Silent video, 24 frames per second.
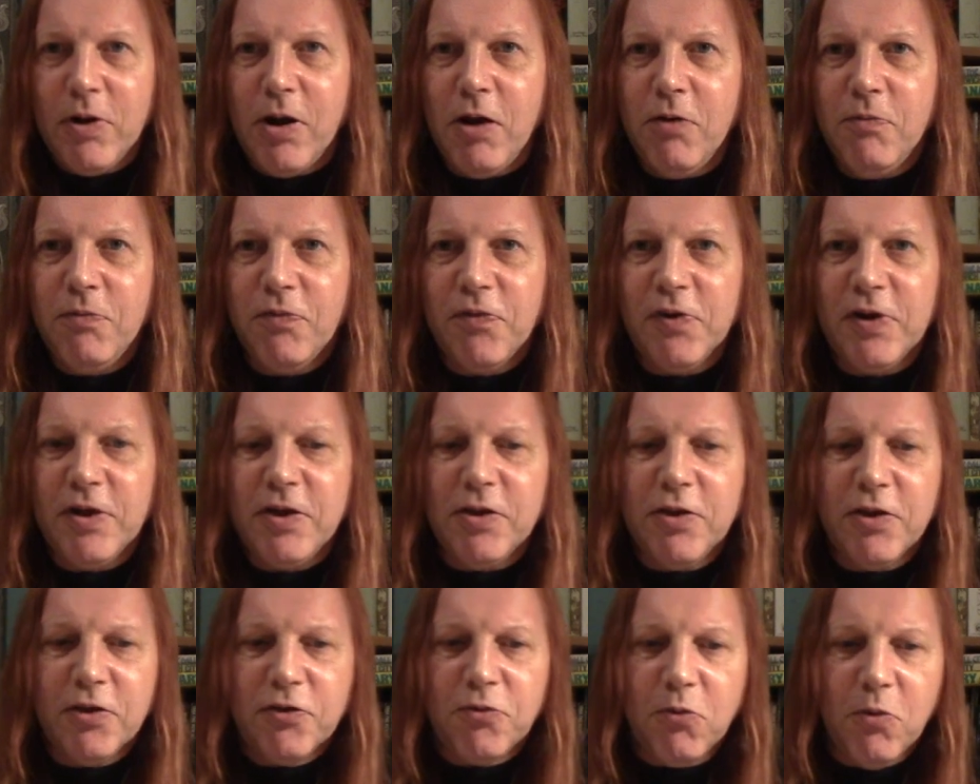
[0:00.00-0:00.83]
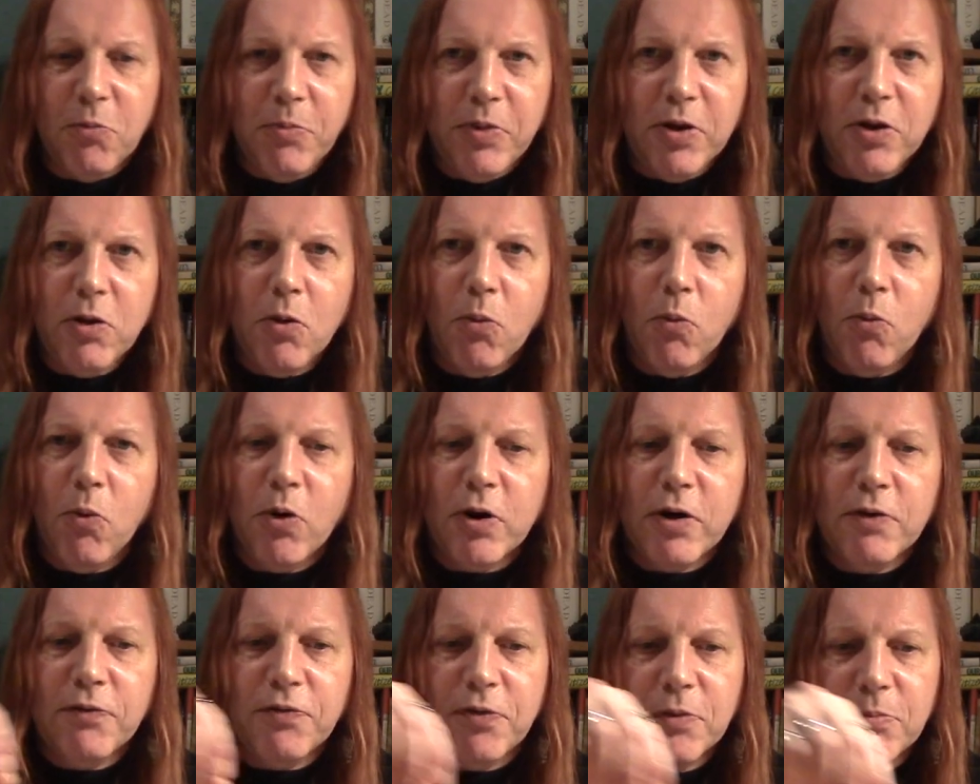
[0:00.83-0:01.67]
hopefully this will be
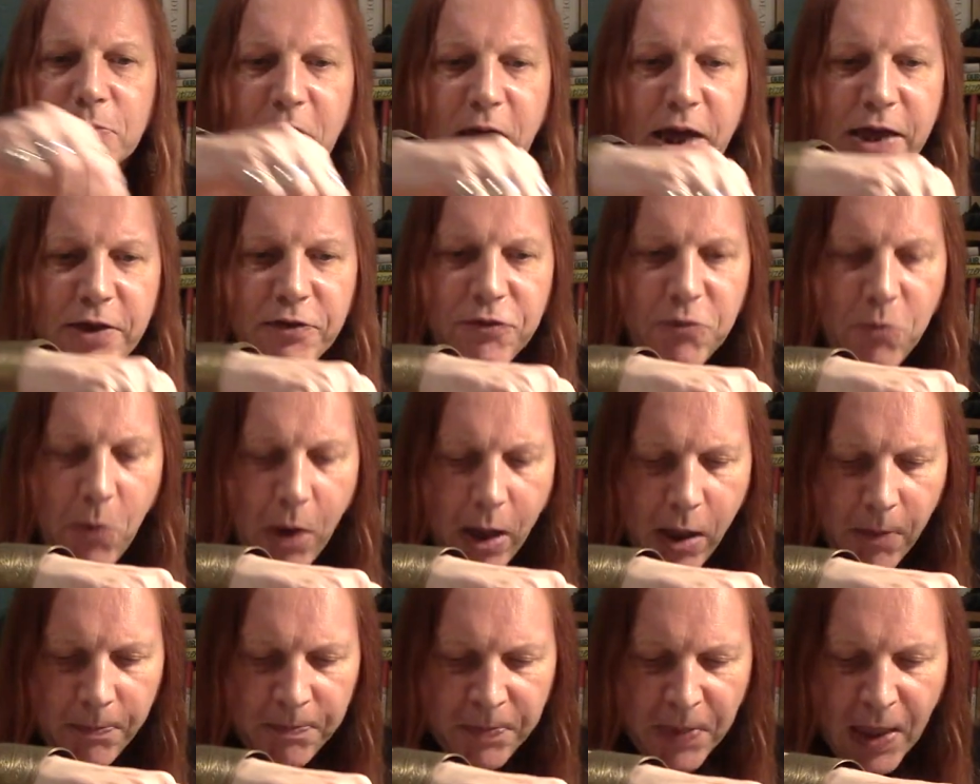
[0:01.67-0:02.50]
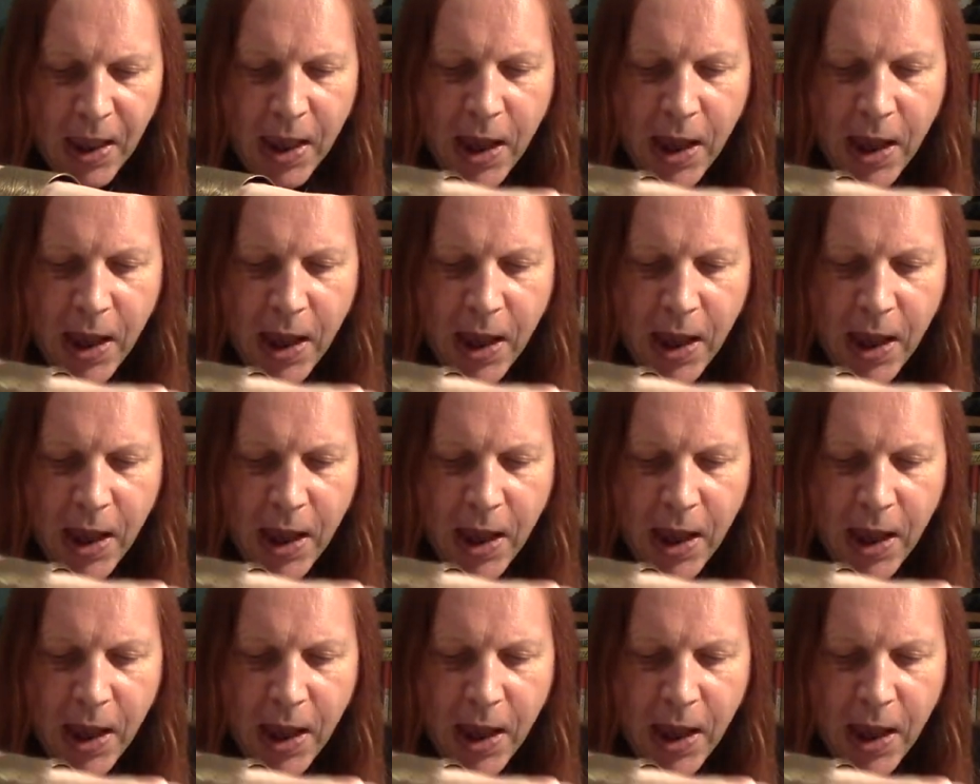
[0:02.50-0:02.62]
one of them as well.